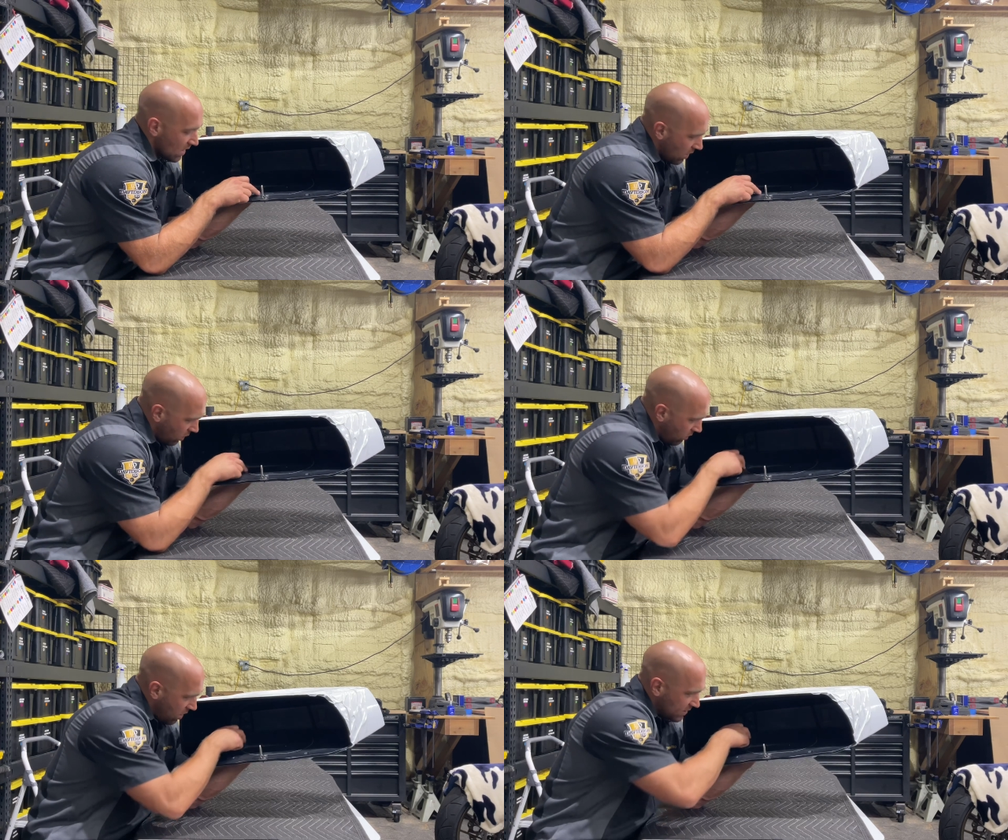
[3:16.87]

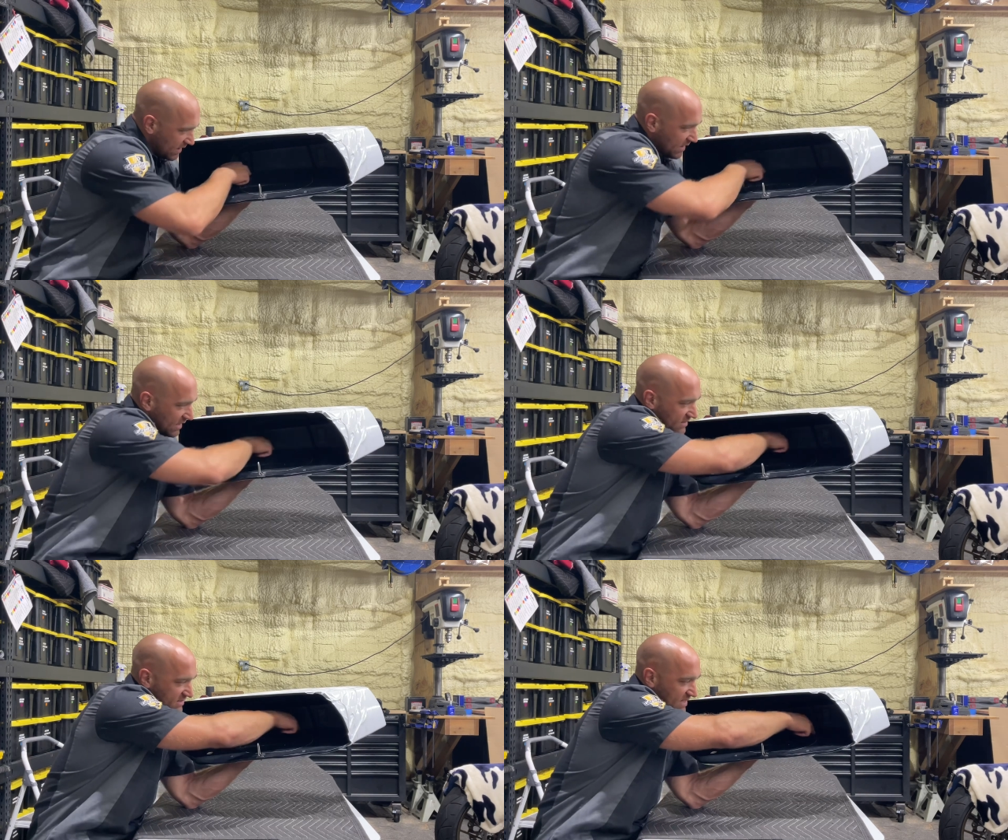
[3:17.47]
along the
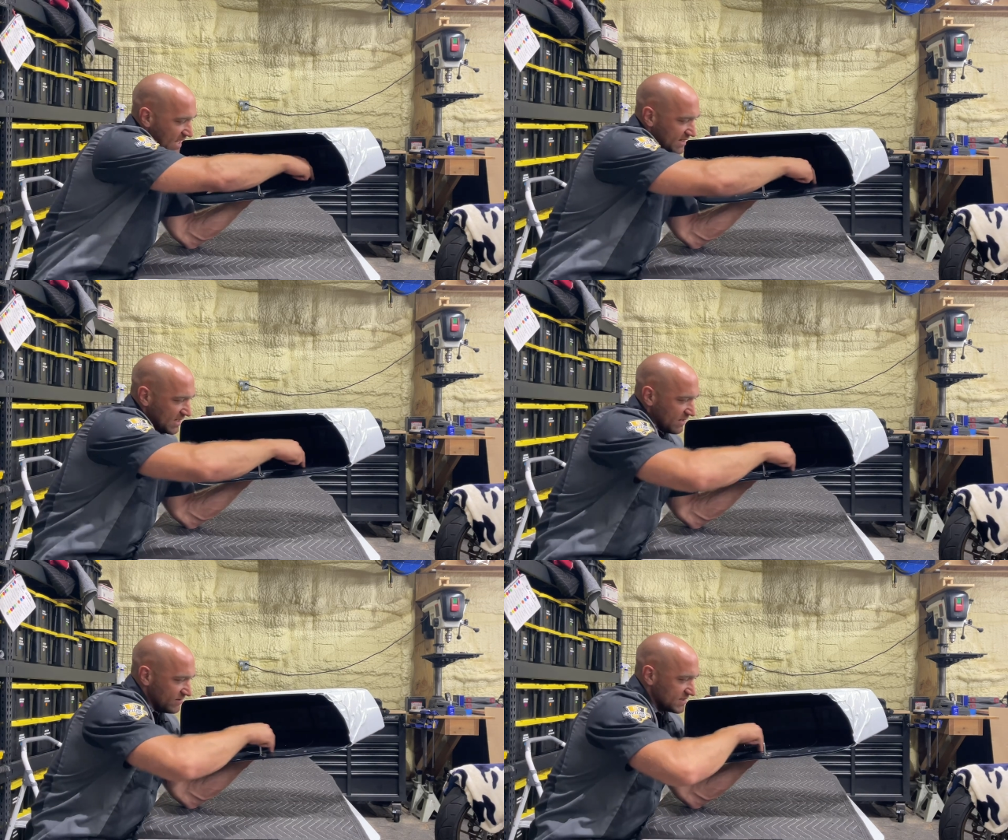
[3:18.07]
inside to
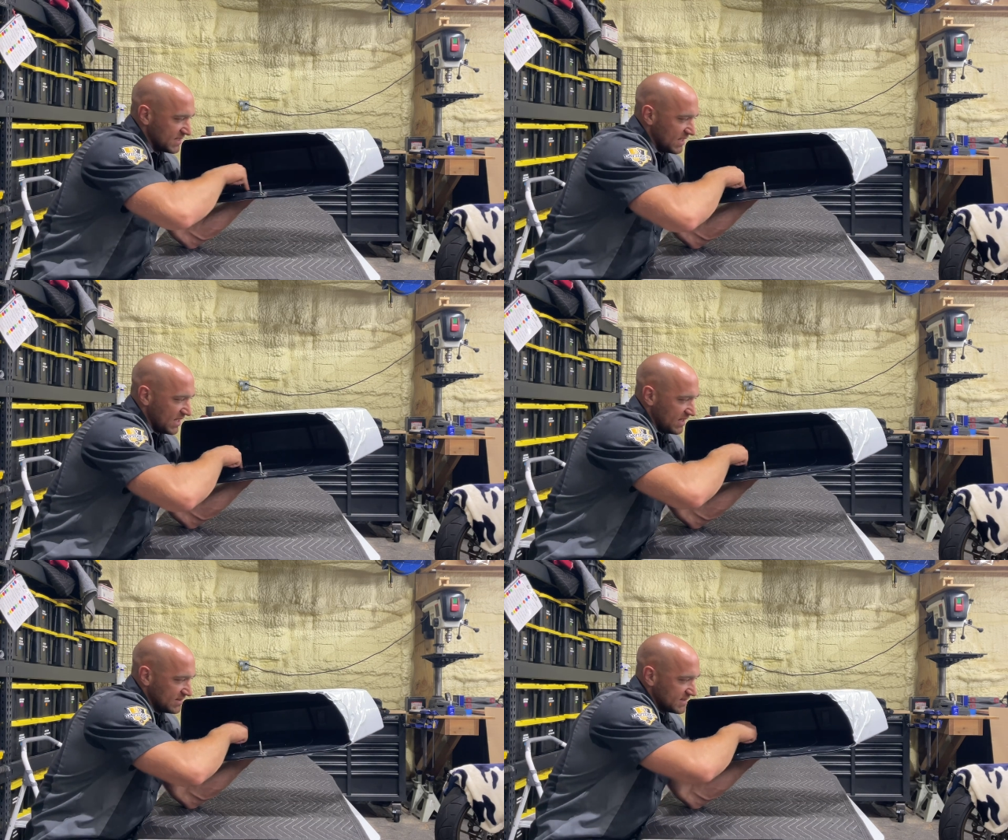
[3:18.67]
give us the
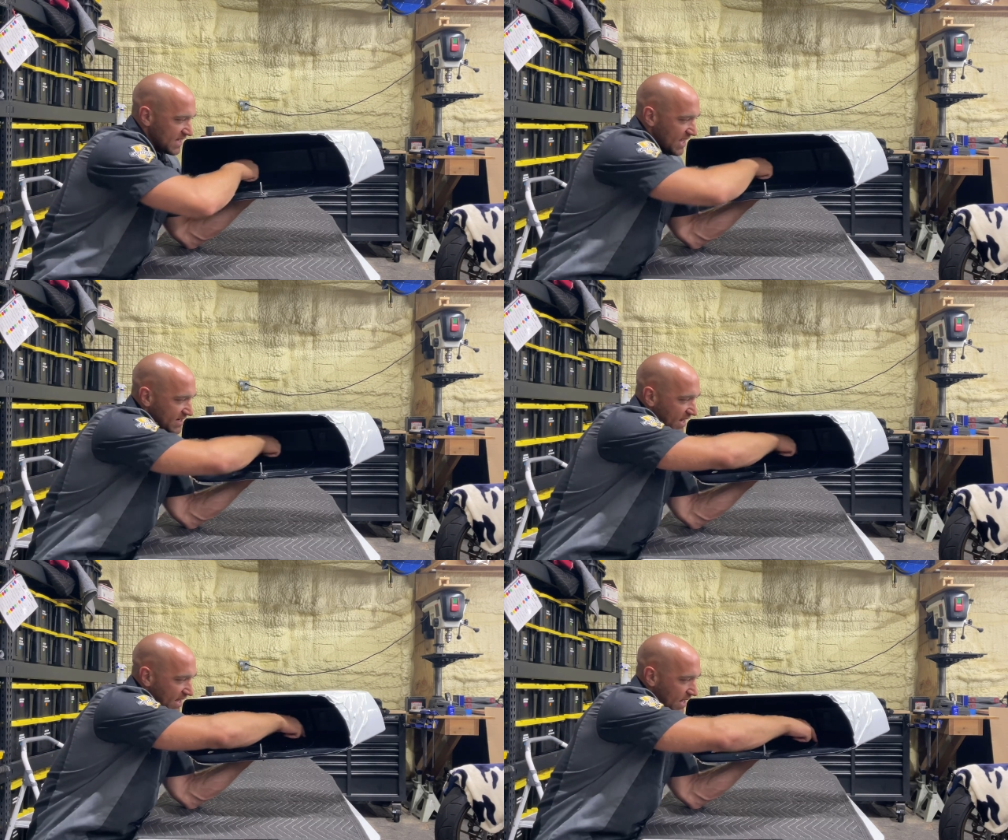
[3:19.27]
inside
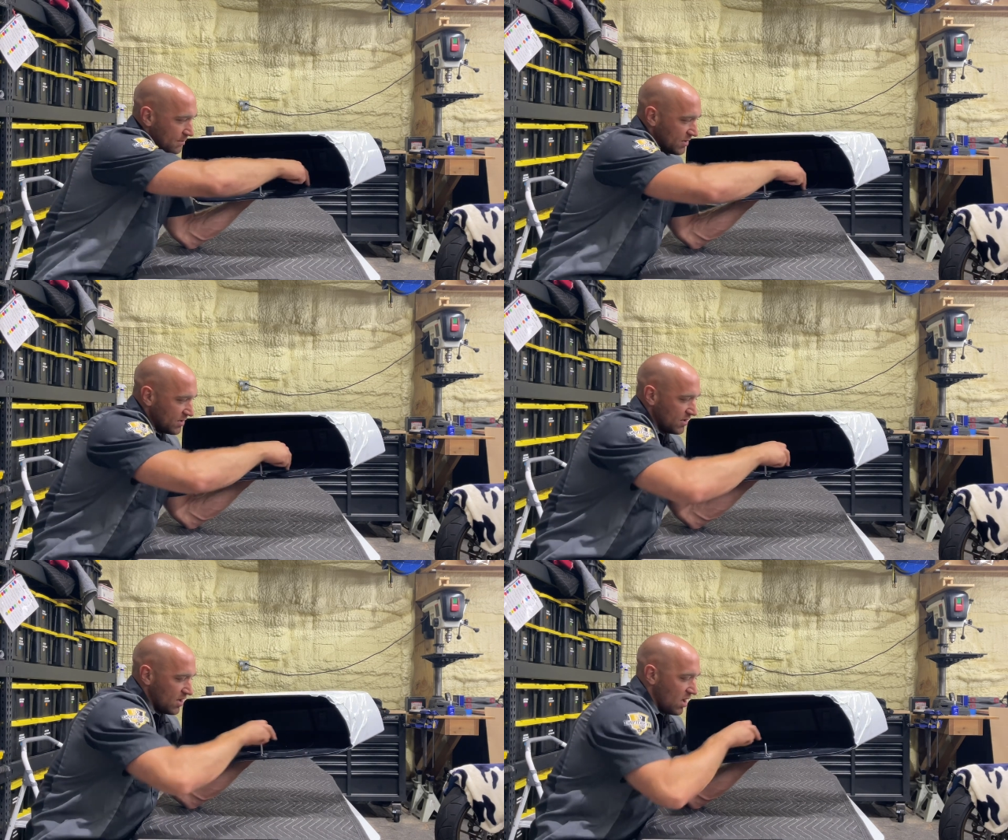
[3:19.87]

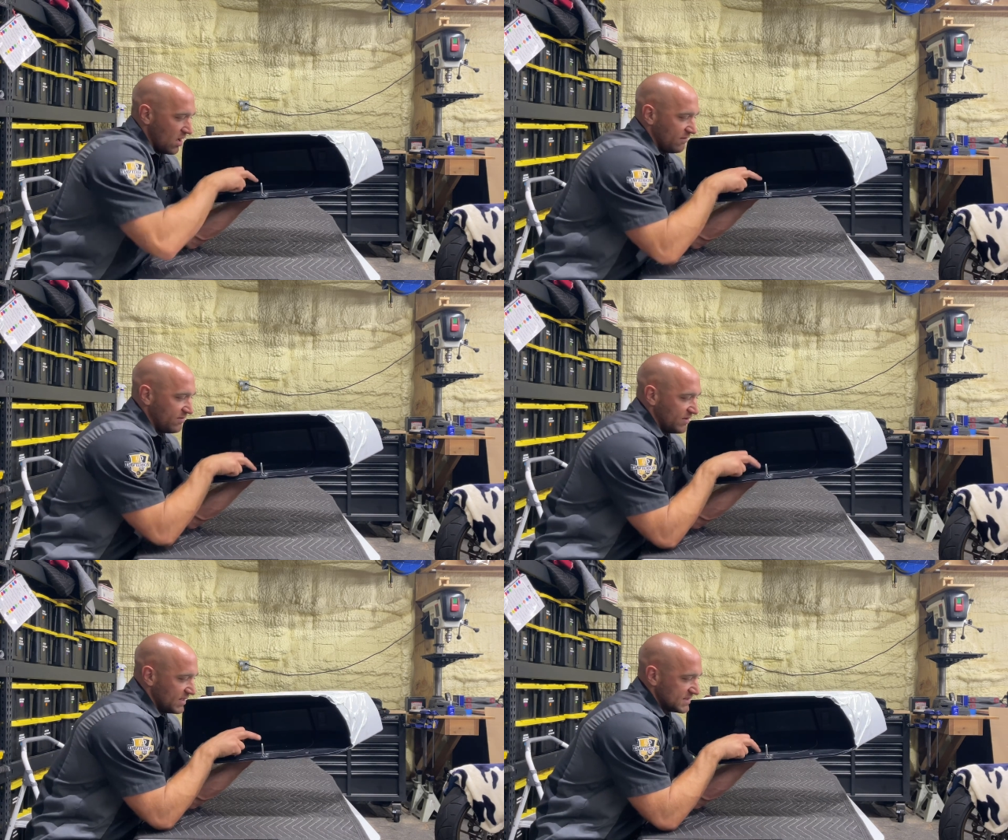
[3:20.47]
diameter
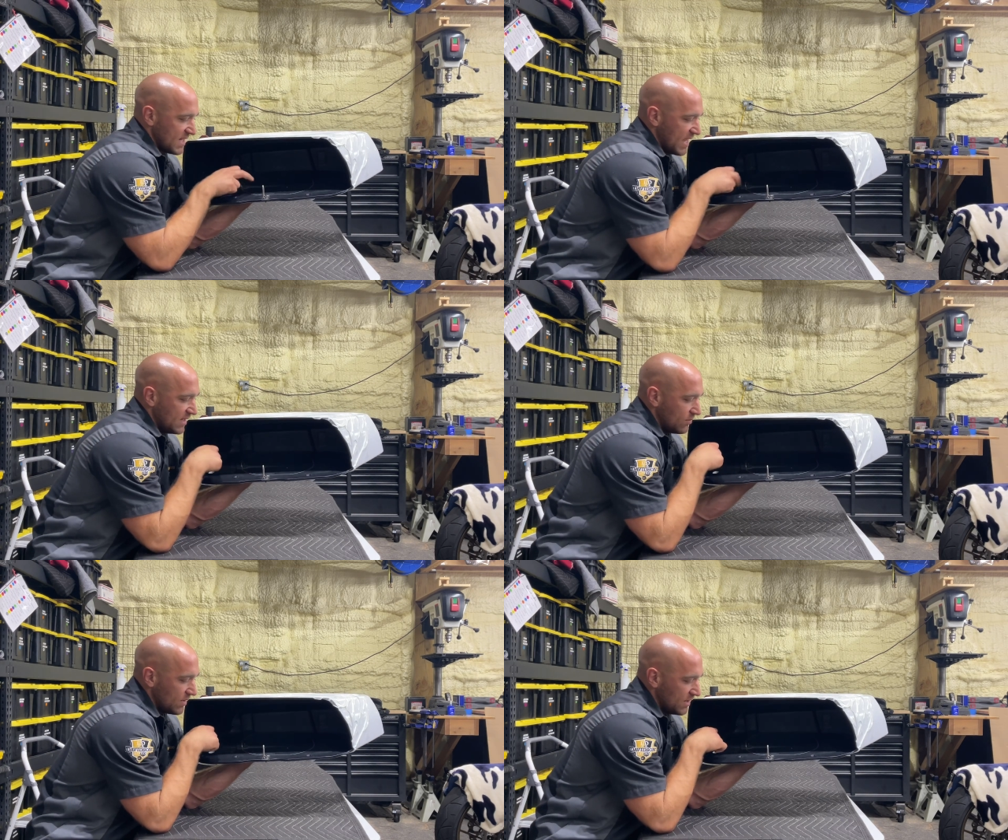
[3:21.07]
of this
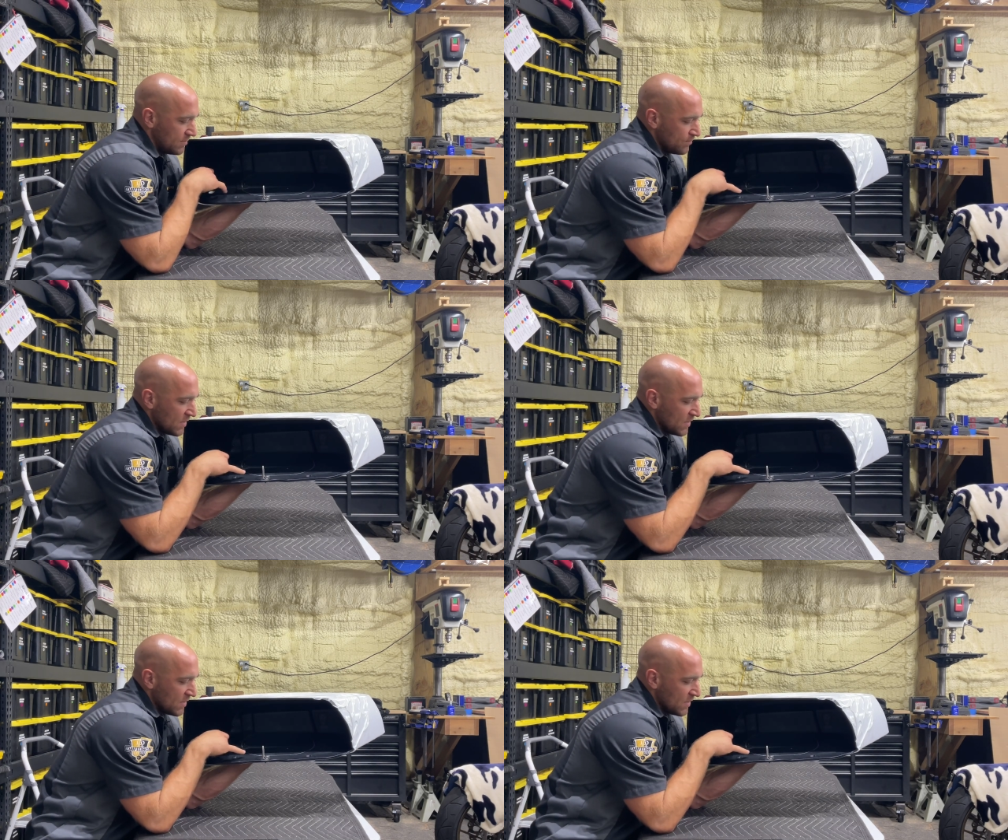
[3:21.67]
Nagy ring.